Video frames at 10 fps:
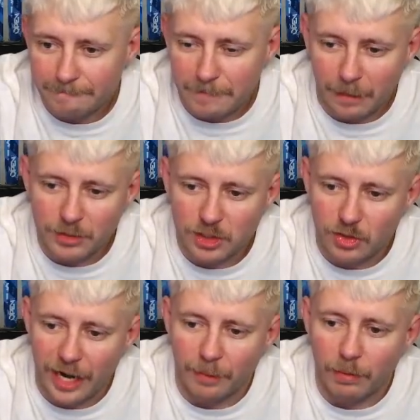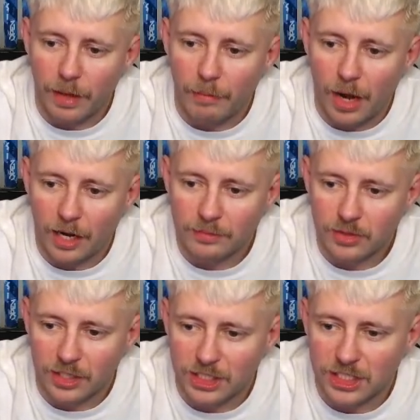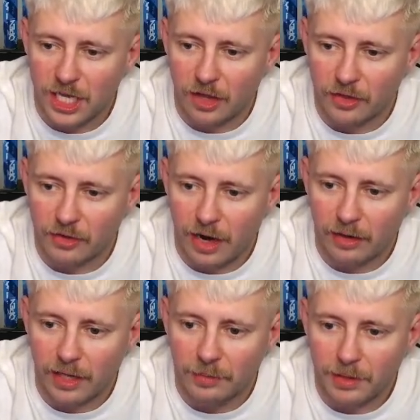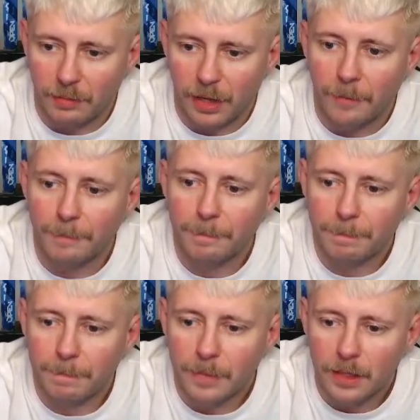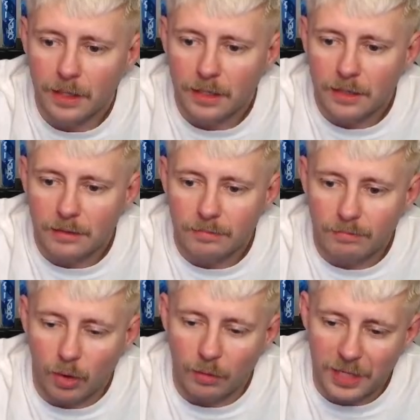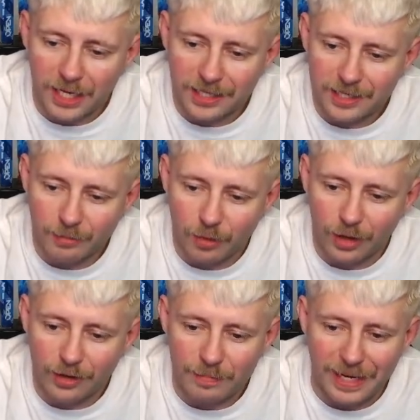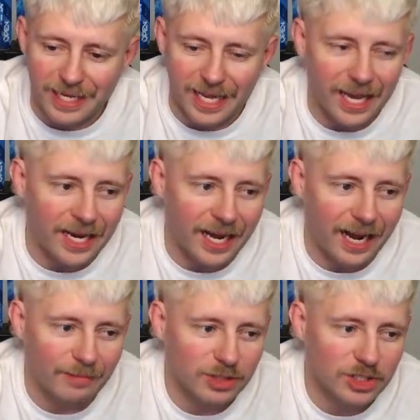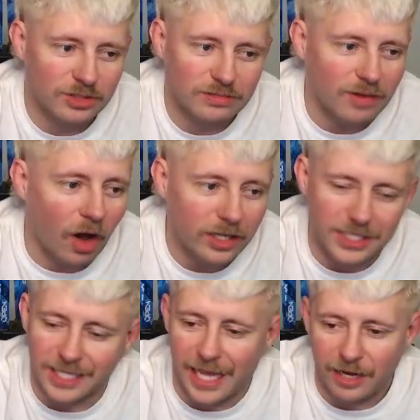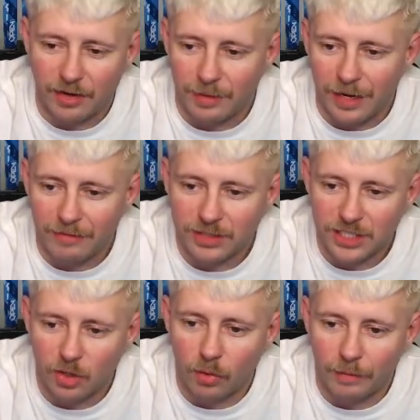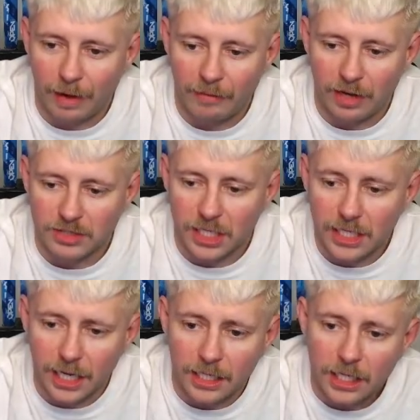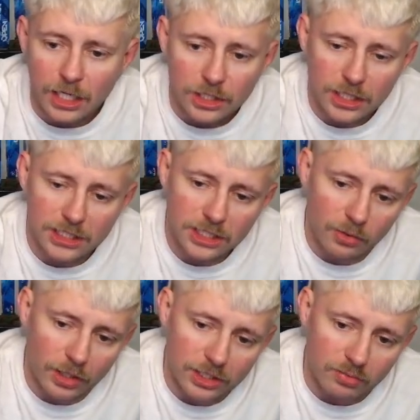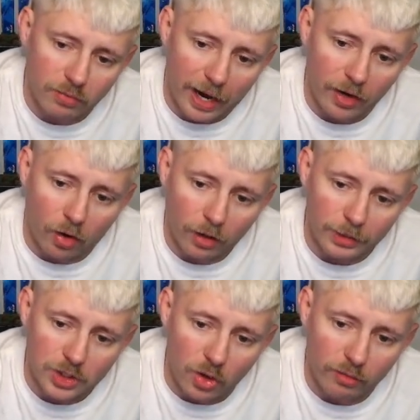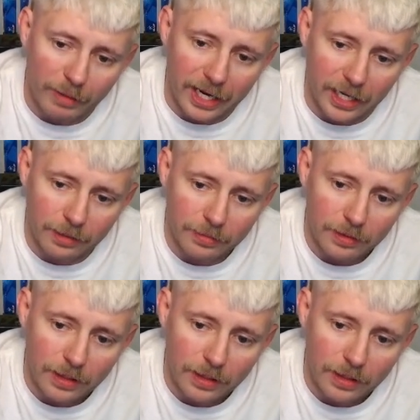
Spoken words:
I'm just trying to play bottom, so I just stay on the ground and let him come up. Boom, getting the Kimura grip again. I'm just hunting that grip in every single one of my rounds. And again, you guys see where his right arm is over my hip?